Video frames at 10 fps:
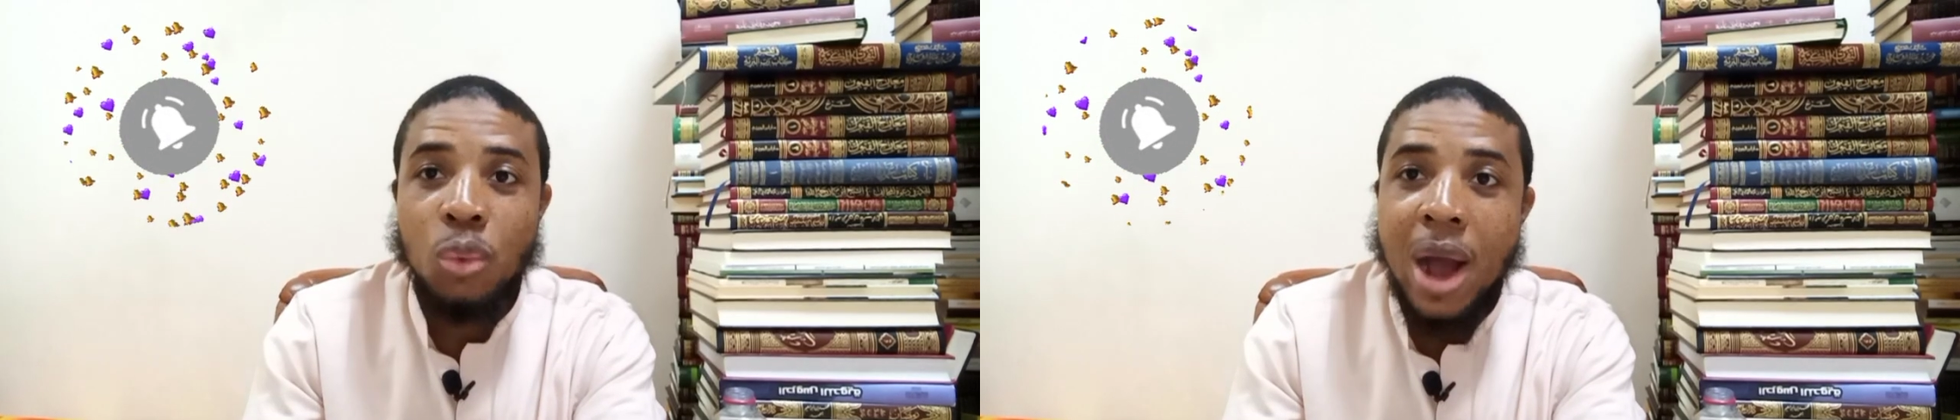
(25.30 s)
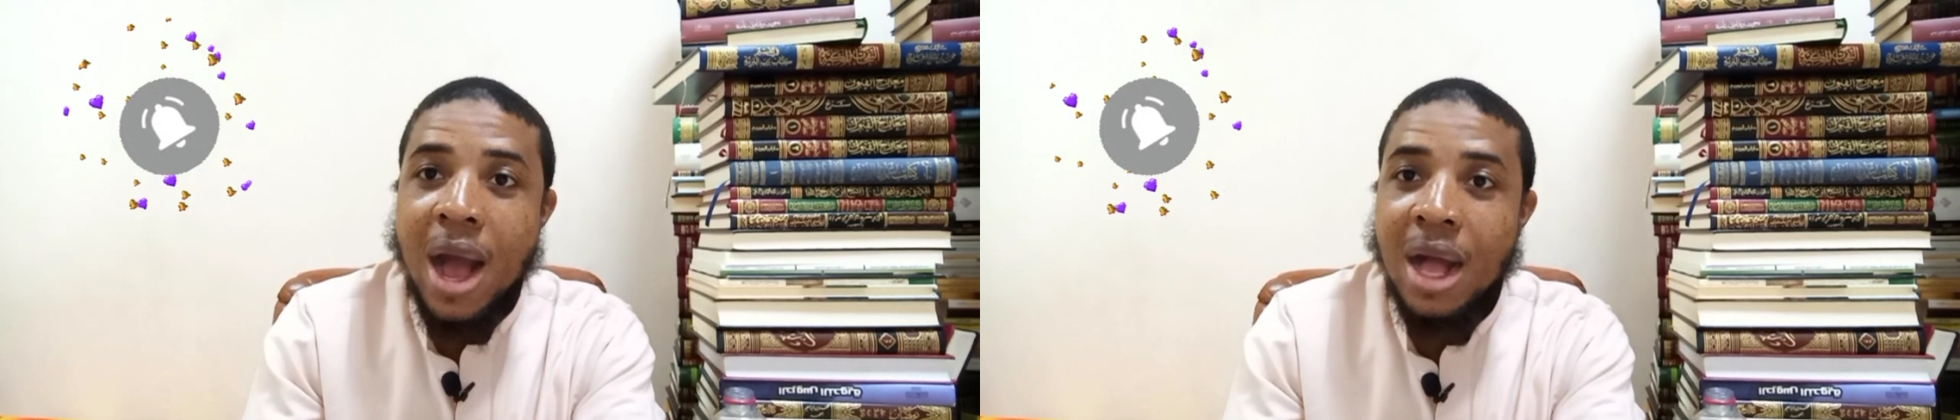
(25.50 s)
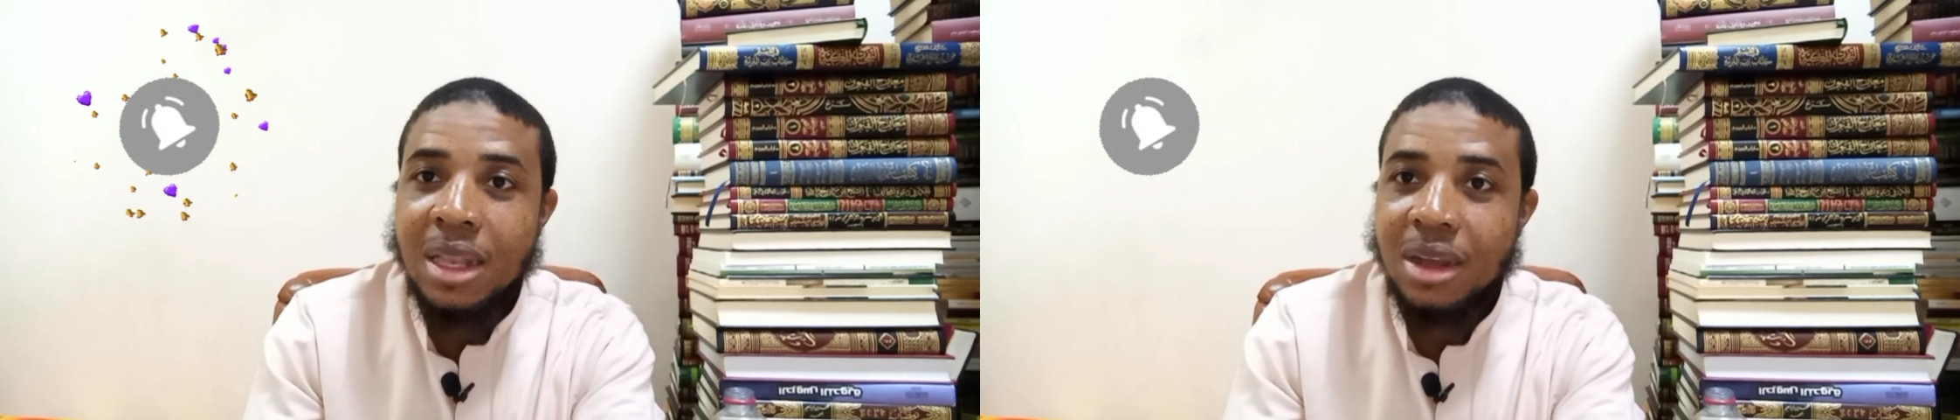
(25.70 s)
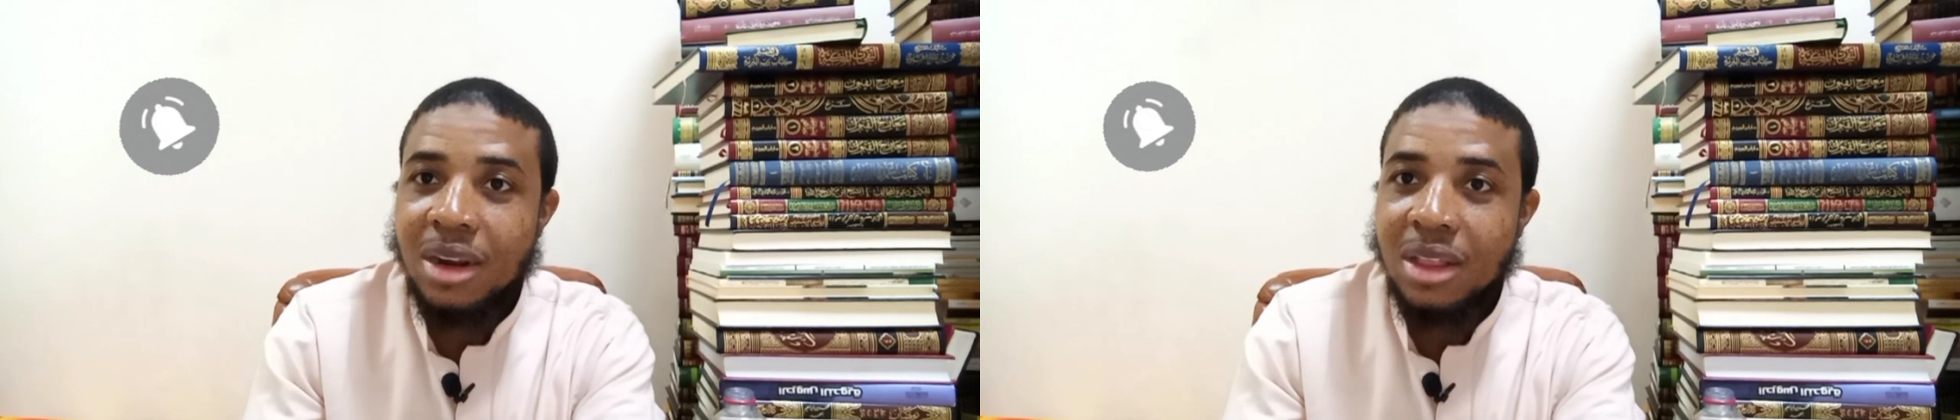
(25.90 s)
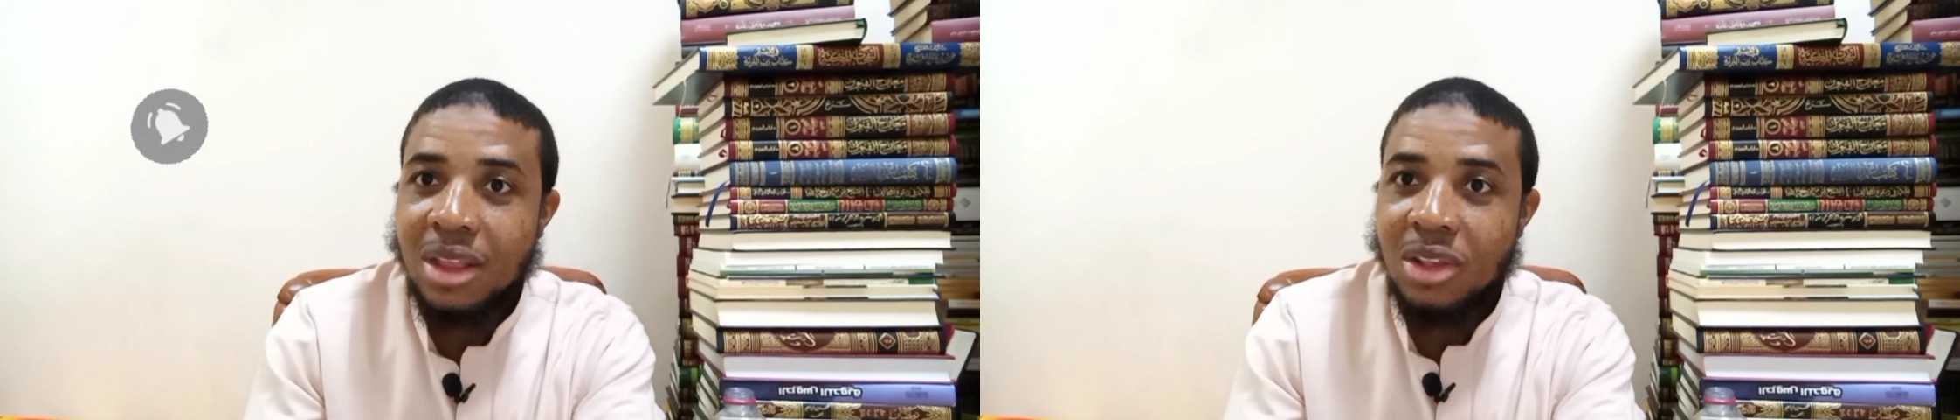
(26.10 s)
wide
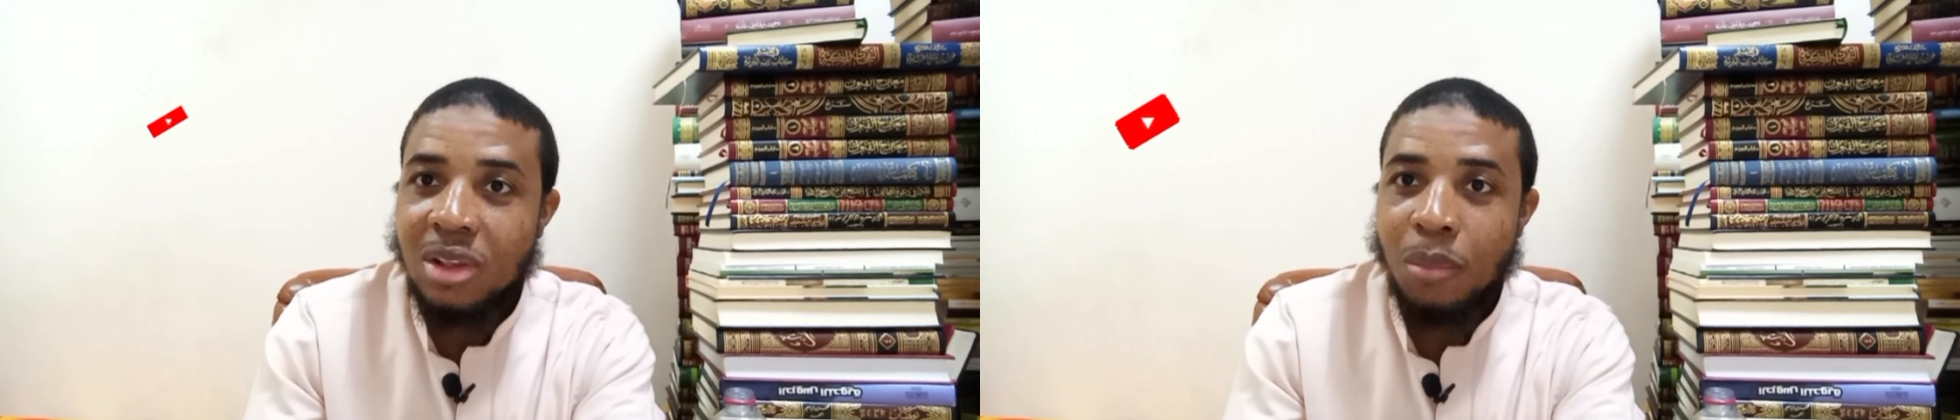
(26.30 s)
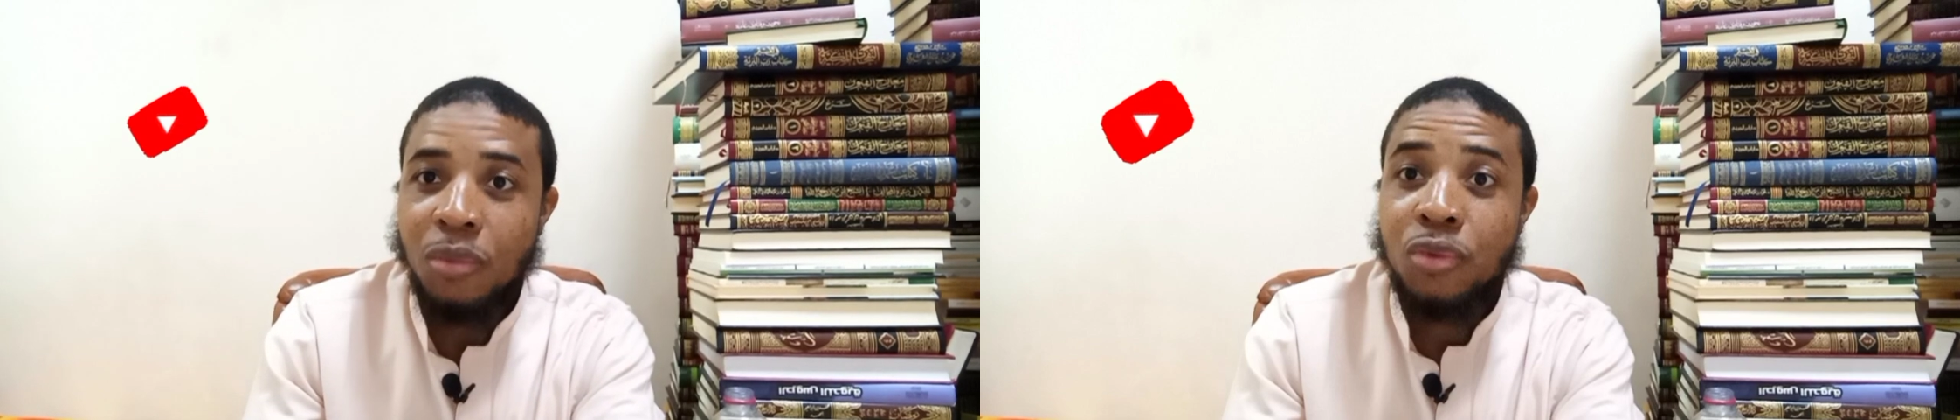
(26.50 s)
criticism